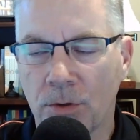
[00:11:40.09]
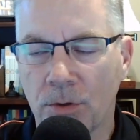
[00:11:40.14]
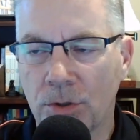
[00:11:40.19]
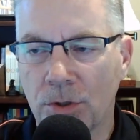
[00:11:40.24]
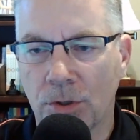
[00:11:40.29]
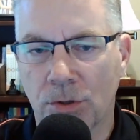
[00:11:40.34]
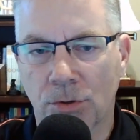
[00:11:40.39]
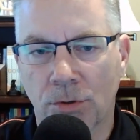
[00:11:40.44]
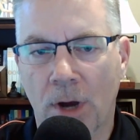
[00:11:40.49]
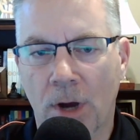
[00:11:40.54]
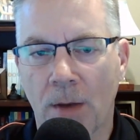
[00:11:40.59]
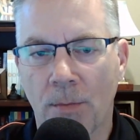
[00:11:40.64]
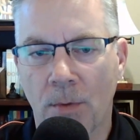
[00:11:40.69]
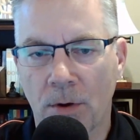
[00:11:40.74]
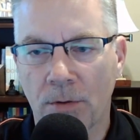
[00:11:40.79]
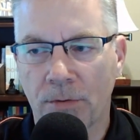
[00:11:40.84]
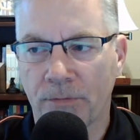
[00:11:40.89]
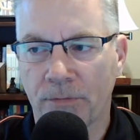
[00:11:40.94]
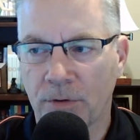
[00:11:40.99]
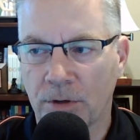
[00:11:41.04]
You should try
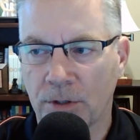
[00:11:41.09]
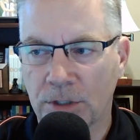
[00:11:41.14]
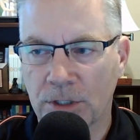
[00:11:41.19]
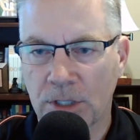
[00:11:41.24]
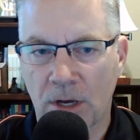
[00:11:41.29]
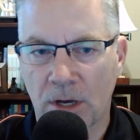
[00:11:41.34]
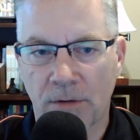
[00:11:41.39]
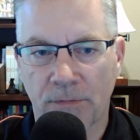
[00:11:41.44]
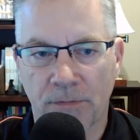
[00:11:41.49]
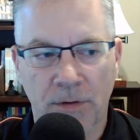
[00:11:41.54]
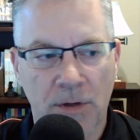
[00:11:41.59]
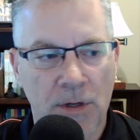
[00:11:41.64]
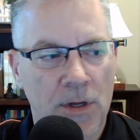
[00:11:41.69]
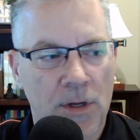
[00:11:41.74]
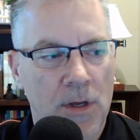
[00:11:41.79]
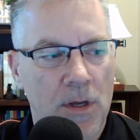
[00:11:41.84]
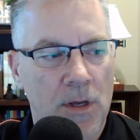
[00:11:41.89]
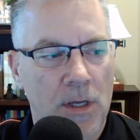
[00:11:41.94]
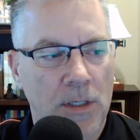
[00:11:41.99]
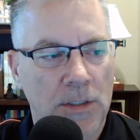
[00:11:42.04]
both for yourself
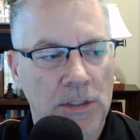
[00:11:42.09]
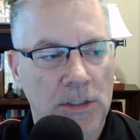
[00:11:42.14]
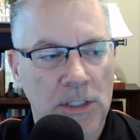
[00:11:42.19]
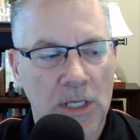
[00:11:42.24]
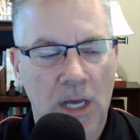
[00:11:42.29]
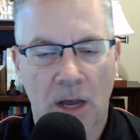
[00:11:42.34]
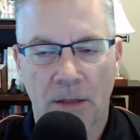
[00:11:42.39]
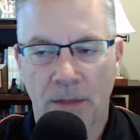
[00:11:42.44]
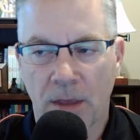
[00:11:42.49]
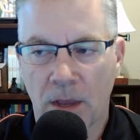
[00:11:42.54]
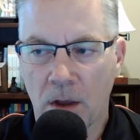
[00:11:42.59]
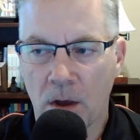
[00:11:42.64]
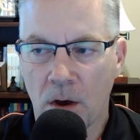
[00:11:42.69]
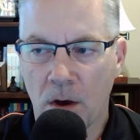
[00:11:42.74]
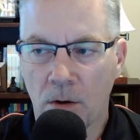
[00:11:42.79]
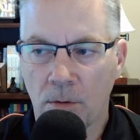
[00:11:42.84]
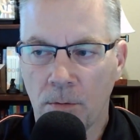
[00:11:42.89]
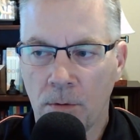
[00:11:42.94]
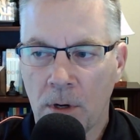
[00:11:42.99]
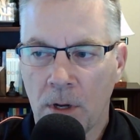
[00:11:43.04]
and see how they
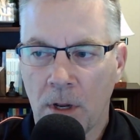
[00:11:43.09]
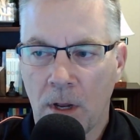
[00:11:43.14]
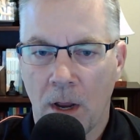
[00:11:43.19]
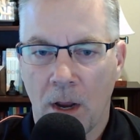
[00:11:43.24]
go,